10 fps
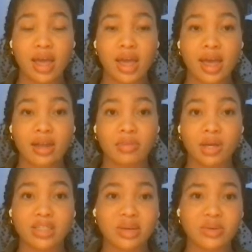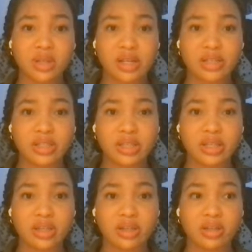And because I was
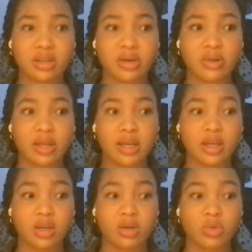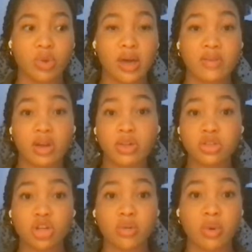19, they were like, we have
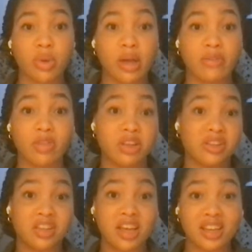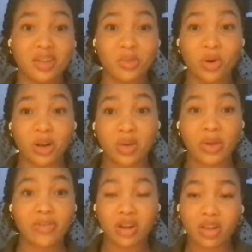another tournament. We have the second world,
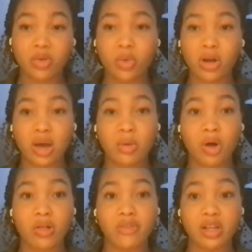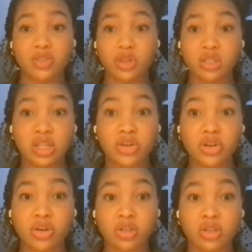we have another World Cup qualifiers for the
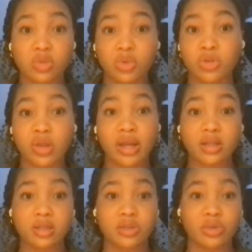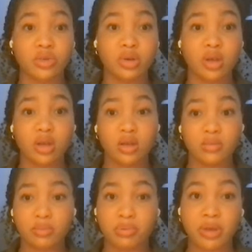senior girls. Would you like to
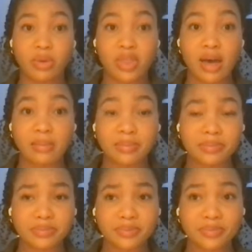play with them?